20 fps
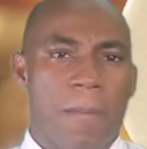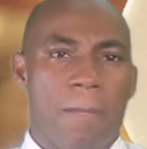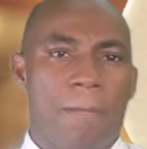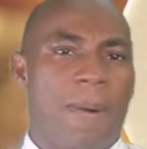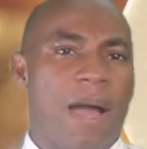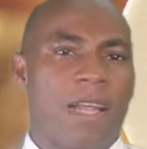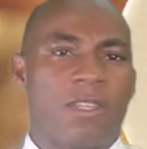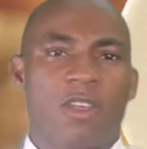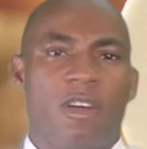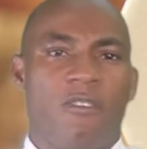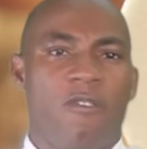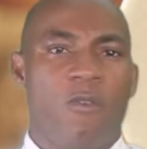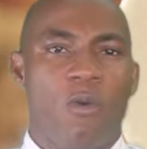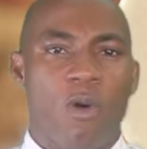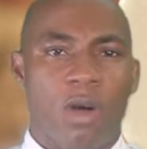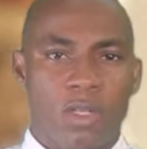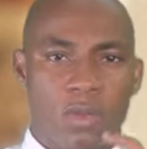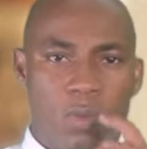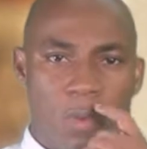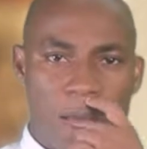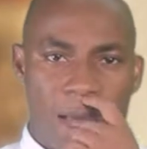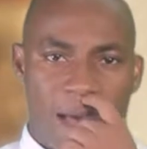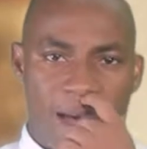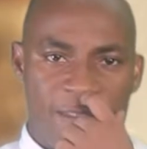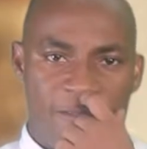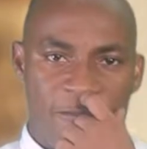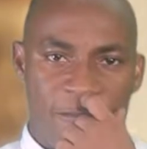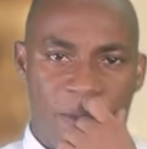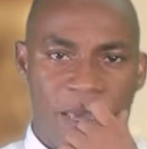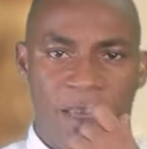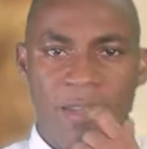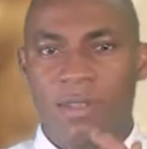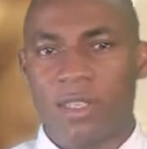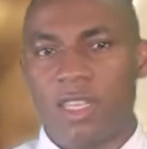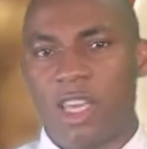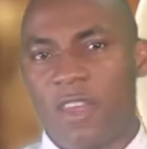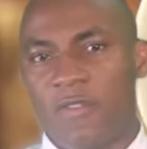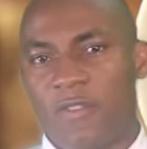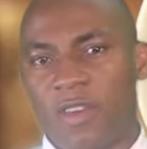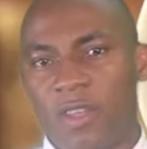Part of what we have been
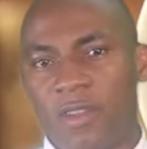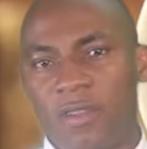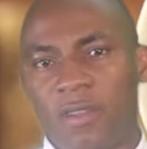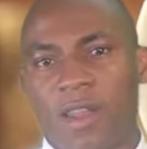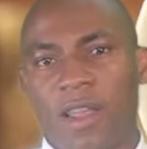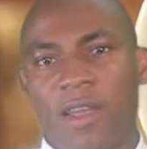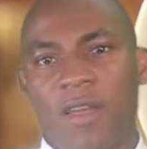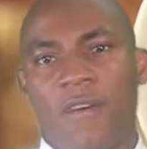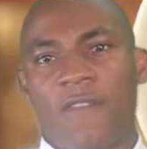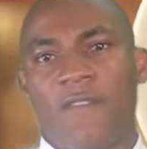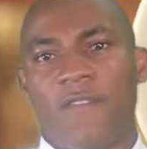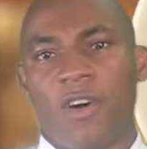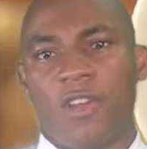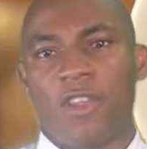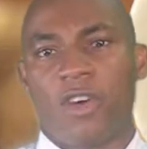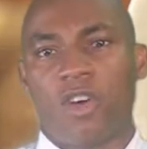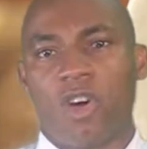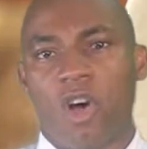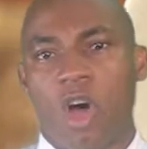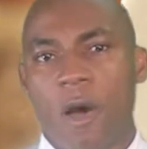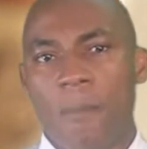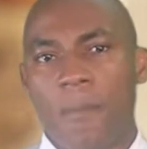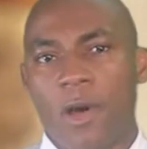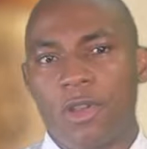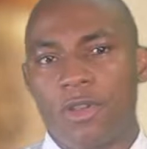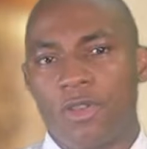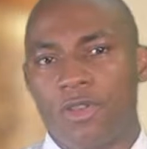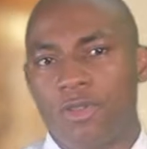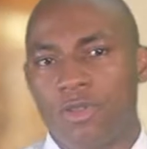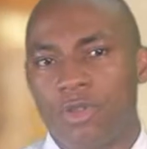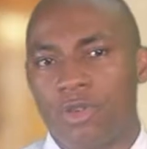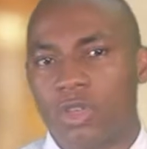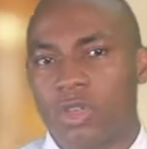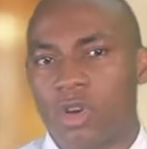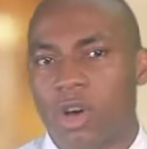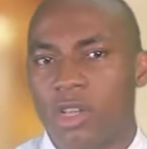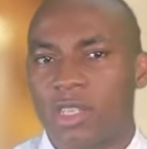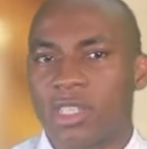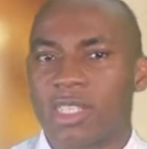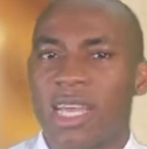given for the common good
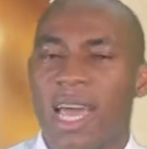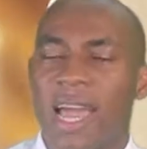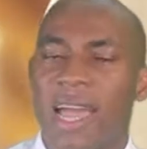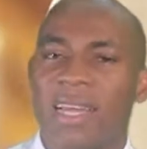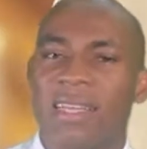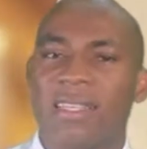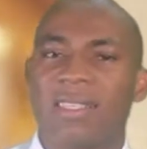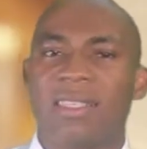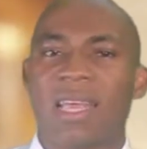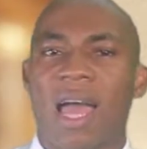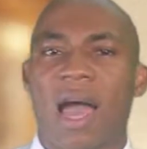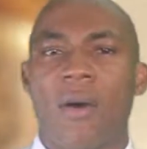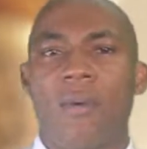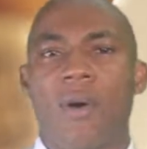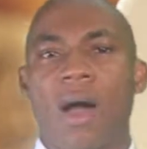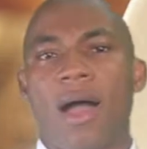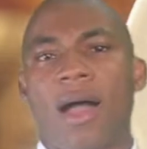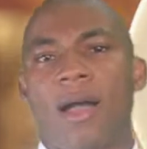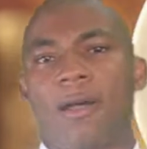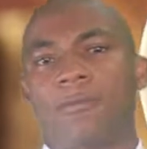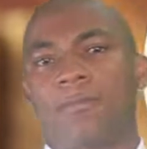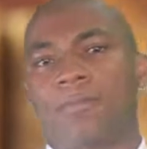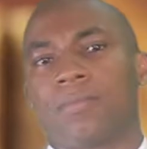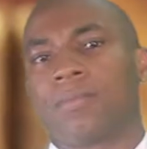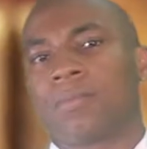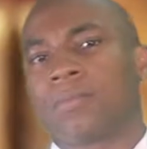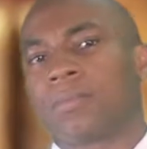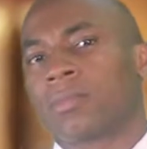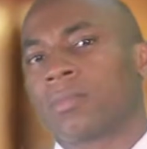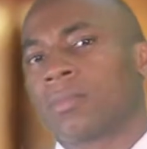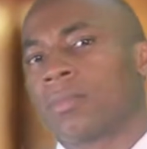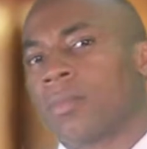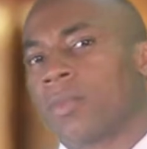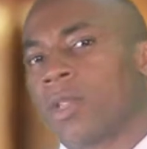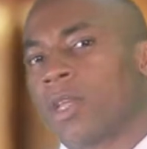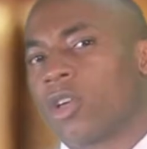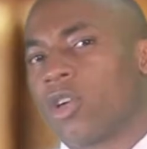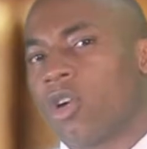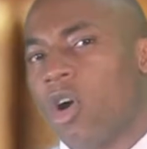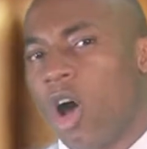concerns our
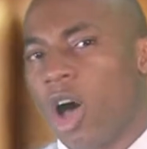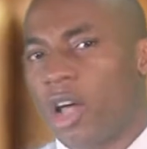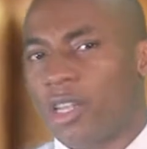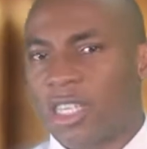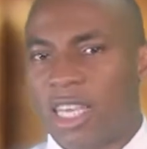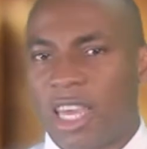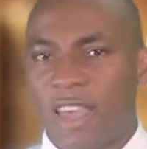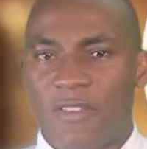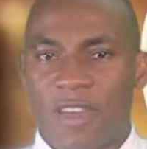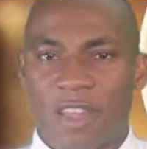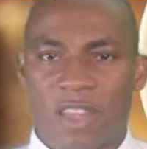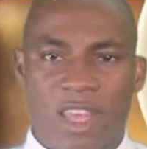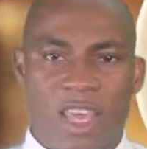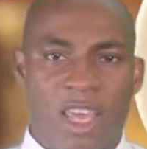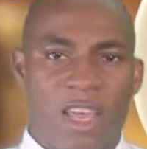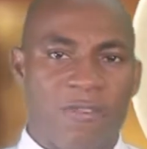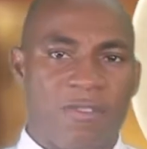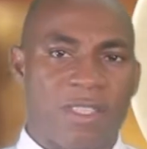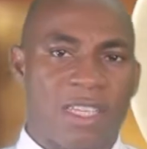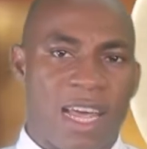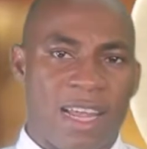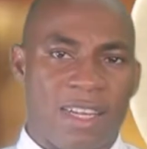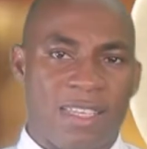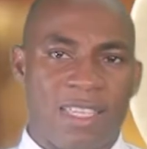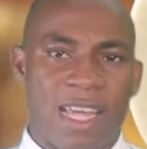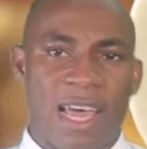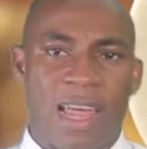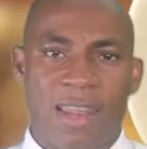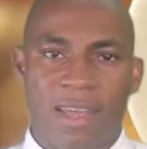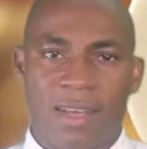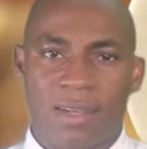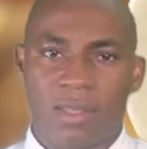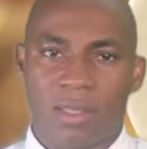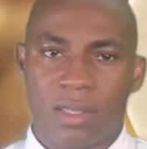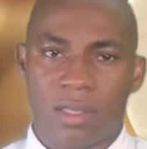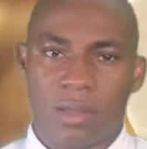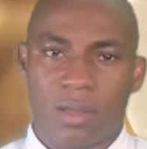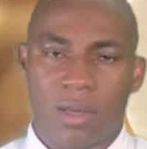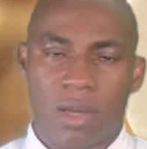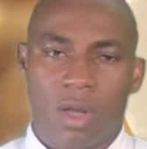God-given gifts and talents,